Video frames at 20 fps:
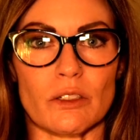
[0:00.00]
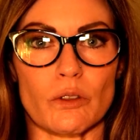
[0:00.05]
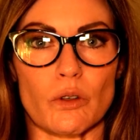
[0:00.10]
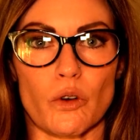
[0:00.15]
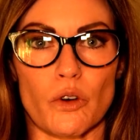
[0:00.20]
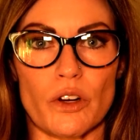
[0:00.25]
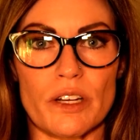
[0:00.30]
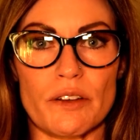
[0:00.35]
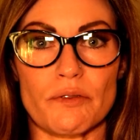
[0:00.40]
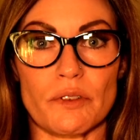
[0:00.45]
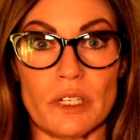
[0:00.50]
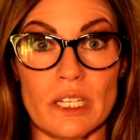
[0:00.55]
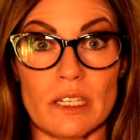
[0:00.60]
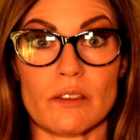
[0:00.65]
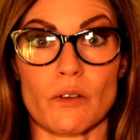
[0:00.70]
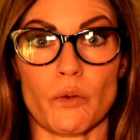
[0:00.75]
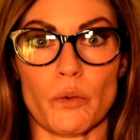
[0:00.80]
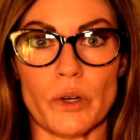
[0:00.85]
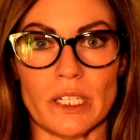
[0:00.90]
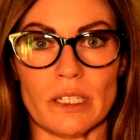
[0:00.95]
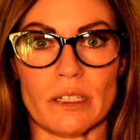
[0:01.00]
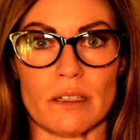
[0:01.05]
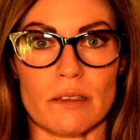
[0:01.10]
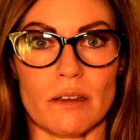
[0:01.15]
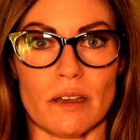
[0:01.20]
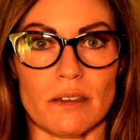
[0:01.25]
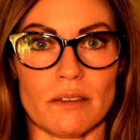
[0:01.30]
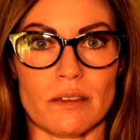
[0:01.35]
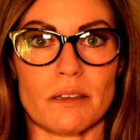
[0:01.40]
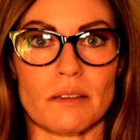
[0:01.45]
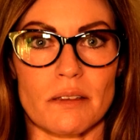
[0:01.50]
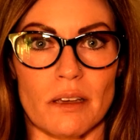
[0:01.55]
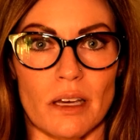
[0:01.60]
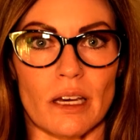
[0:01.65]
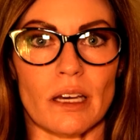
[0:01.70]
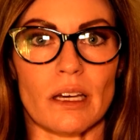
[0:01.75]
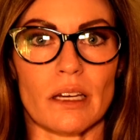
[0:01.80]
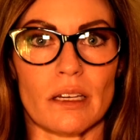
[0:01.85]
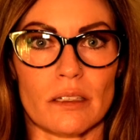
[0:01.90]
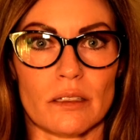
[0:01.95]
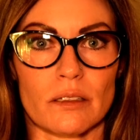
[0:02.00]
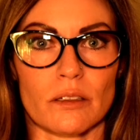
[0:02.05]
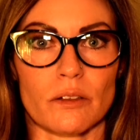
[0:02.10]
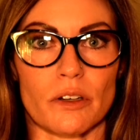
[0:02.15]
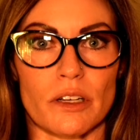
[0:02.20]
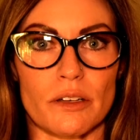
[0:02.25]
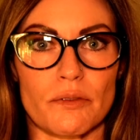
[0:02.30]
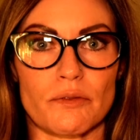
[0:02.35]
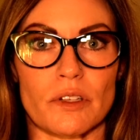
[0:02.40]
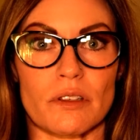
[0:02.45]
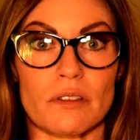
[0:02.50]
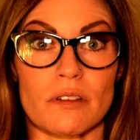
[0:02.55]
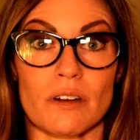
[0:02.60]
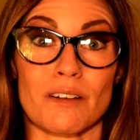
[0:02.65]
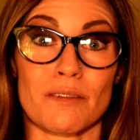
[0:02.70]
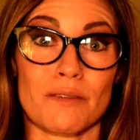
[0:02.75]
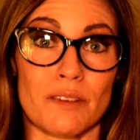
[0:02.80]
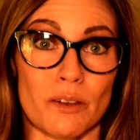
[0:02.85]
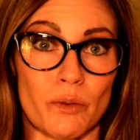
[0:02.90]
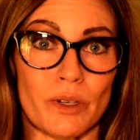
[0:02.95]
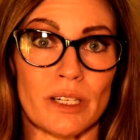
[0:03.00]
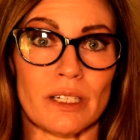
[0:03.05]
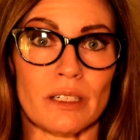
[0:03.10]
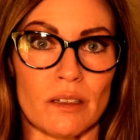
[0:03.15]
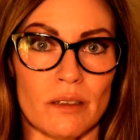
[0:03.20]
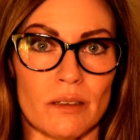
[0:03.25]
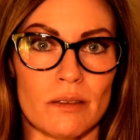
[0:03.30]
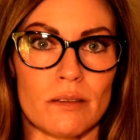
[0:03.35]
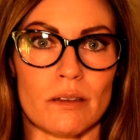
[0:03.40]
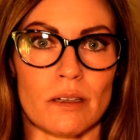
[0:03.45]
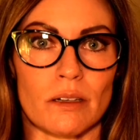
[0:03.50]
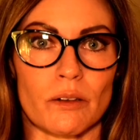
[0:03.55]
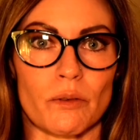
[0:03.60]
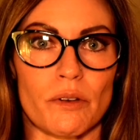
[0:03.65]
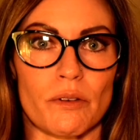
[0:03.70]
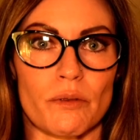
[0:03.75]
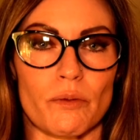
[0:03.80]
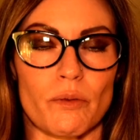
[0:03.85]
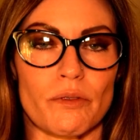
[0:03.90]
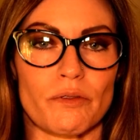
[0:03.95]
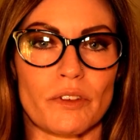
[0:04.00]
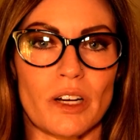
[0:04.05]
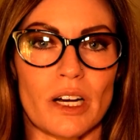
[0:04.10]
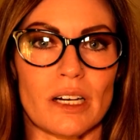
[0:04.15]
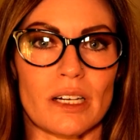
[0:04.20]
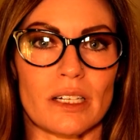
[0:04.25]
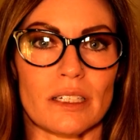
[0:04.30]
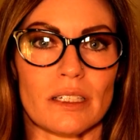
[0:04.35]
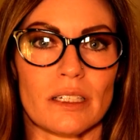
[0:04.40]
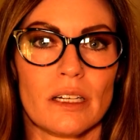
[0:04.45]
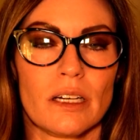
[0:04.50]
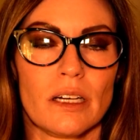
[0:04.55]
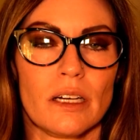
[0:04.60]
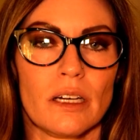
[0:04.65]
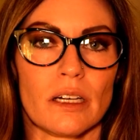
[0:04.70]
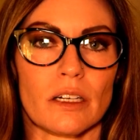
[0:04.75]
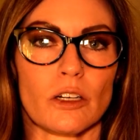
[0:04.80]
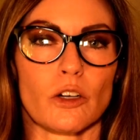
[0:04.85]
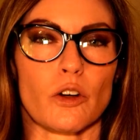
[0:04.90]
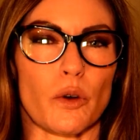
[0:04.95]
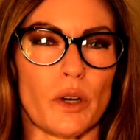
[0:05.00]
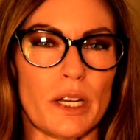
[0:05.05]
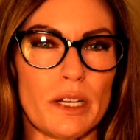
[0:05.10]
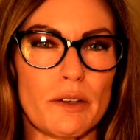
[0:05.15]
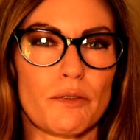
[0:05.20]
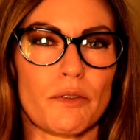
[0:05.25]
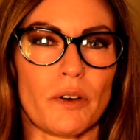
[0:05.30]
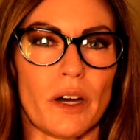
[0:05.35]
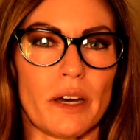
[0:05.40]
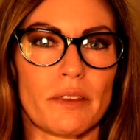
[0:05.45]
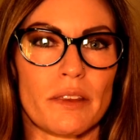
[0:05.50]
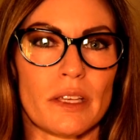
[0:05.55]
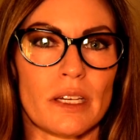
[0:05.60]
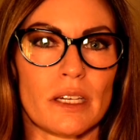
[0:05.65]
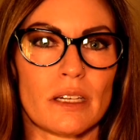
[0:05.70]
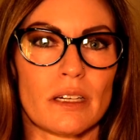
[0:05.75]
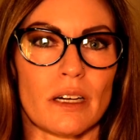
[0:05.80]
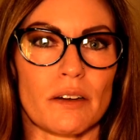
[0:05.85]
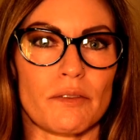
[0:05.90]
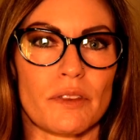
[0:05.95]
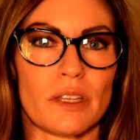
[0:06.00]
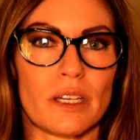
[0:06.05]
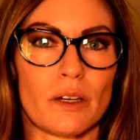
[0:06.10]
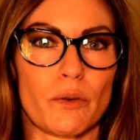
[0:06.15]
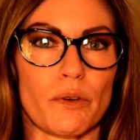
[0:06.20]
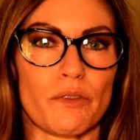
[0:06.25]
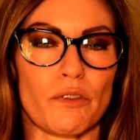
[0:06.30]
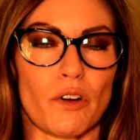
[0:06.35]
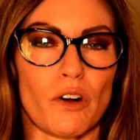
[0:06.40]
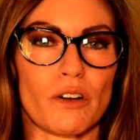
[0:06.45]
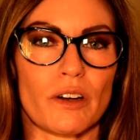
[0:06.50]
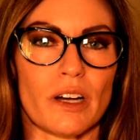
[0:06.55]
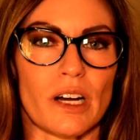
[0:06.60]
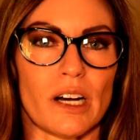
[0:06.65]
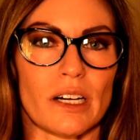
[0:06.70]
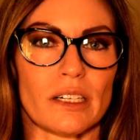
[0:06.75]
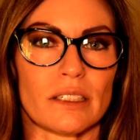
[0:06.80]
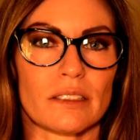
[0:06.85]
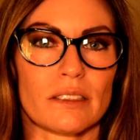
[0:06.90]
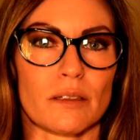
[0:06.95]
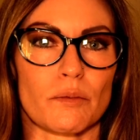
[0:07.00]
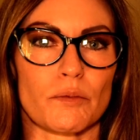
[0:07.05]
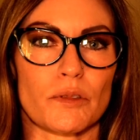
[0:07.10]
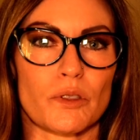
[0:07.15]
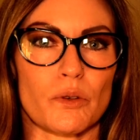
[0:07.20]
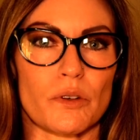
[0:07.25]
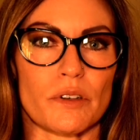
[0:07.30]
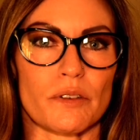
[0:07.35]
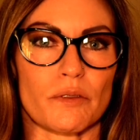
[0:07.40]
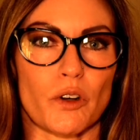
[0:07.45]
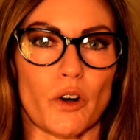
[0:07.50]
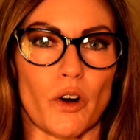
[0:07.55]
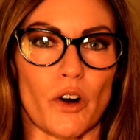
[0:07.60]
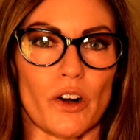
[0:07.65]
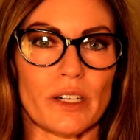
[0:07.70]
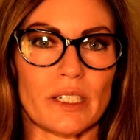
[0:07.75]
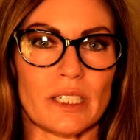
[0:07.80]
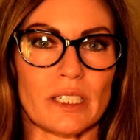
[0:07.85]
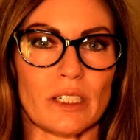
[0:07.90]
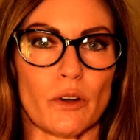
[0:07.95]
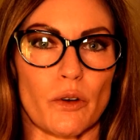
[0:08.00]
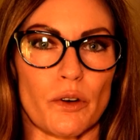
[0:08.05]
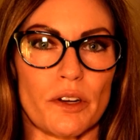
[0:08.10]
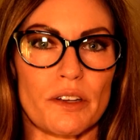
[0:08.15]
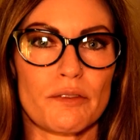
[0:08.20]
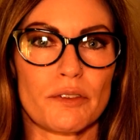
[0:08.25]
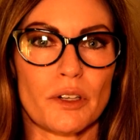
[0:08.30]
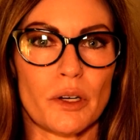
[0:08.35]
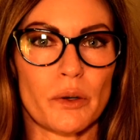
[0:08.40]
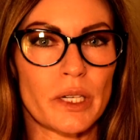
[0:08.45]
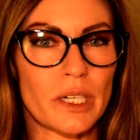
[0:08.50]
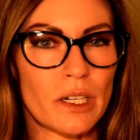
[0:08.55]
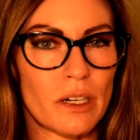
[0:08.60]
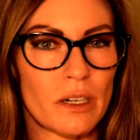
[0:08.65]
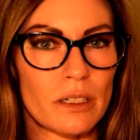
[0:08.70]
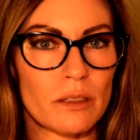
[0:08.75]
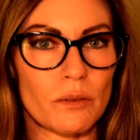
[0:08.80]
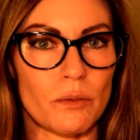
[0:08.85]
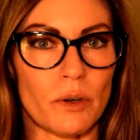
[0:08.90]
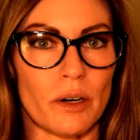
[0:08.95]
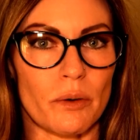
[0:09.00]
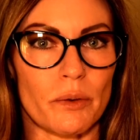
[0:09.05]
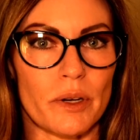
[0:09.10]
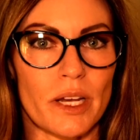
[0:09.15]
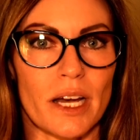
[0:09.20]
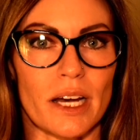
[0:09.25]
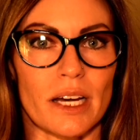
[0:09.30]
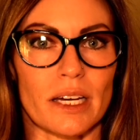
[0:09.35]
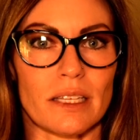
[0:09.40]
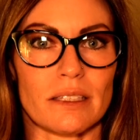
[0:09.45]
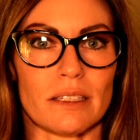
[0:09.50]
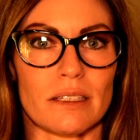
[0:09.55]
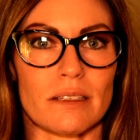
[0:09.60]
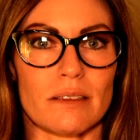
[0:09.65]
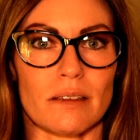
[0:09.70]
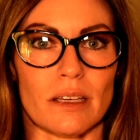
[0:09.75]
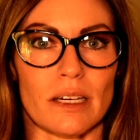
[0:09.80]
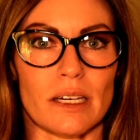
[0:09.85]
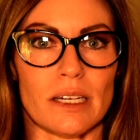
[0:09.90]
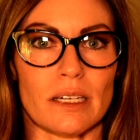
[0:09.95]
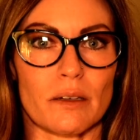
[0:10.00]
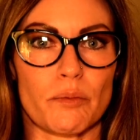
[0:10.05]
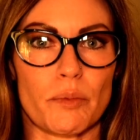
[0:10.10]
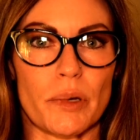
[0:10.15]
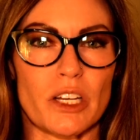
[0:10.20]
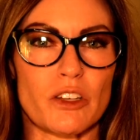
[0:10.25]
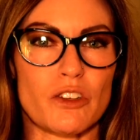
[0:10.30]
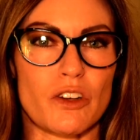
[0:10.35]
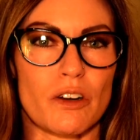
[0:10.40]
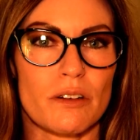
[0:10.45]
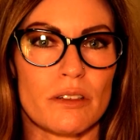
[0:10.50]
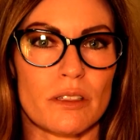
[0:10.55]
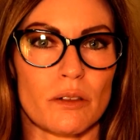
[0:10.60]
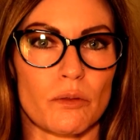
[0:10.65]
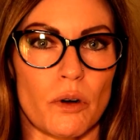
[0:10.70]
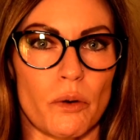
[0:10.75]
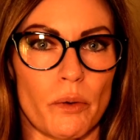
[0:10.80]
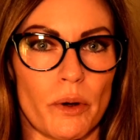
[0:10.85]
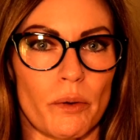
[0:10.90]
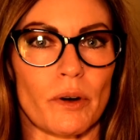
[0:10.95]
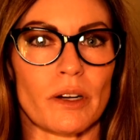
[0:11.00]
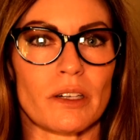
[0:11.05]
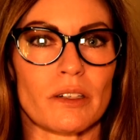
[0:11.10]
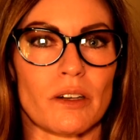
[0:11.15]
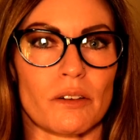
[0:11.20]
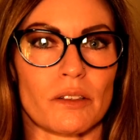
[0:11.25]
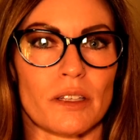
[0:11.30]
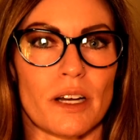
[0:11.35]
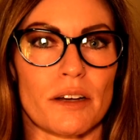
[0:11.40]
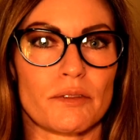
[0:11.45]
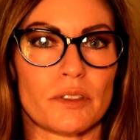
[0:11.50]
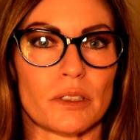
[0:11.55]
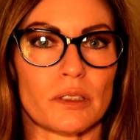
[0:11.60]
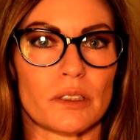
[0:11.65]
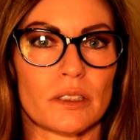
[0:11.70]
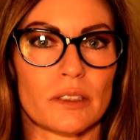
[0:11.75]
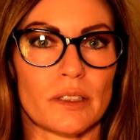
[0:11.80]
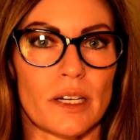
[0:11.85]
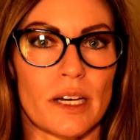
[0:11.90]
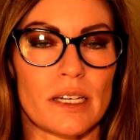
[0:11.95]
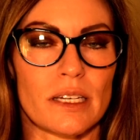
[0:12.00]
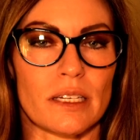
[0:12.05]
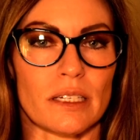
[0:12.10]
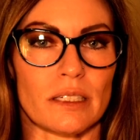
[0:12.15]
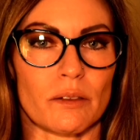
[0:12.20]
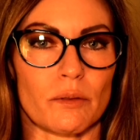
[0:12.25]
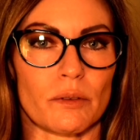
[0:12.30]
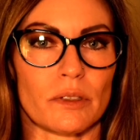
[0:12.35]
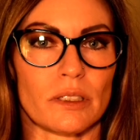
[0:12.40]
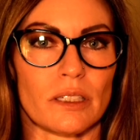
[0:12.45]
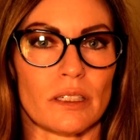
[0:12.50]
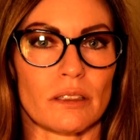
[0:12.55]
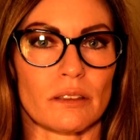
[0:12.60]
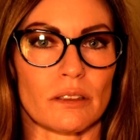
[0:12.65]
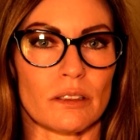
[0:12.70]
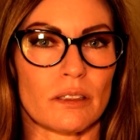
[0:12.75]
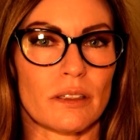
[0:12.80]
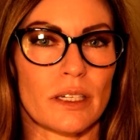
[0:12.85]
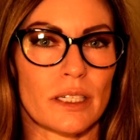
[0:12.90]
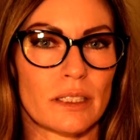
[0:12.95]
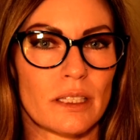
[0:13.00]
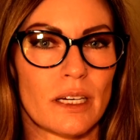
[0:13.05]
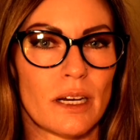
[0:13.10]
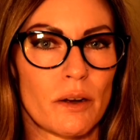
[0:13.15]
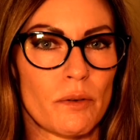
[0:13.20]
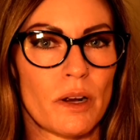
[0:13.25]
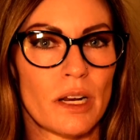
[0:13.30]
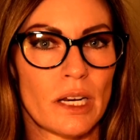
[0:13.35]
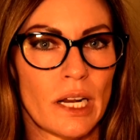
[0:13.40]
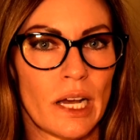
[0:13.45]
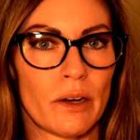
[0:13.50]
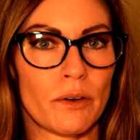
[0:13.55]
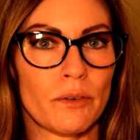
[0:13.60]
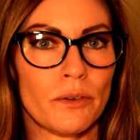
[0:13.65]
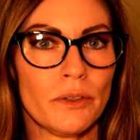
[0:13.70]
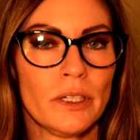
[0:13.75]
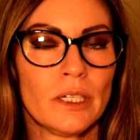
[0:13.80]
grief needs a witness, as they say. Grief deserves a witness. We've got grief, I think. I think we've all got some sort of chronic grief going on, where we had these like pictures of what we wanted our life to look like, and it really doesn't look like that right now.